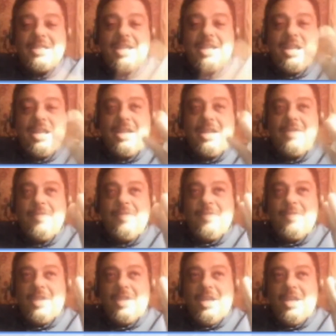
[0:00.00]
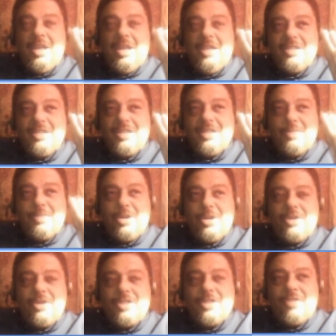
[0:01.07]
is getting is is
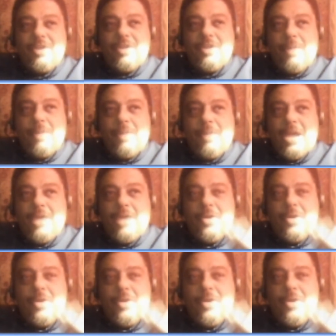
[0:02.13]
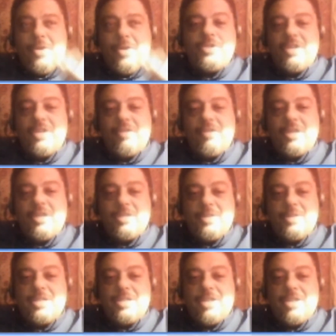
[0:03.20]
putting yourself on a path with a whole new set of
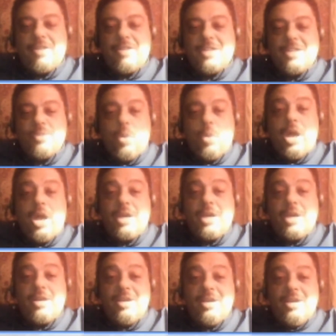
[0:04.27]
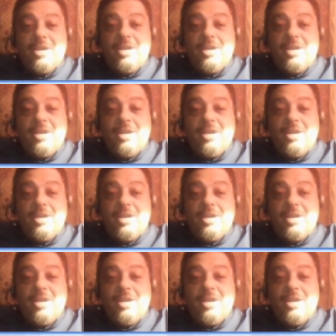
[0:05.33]
recipes. I think that's one.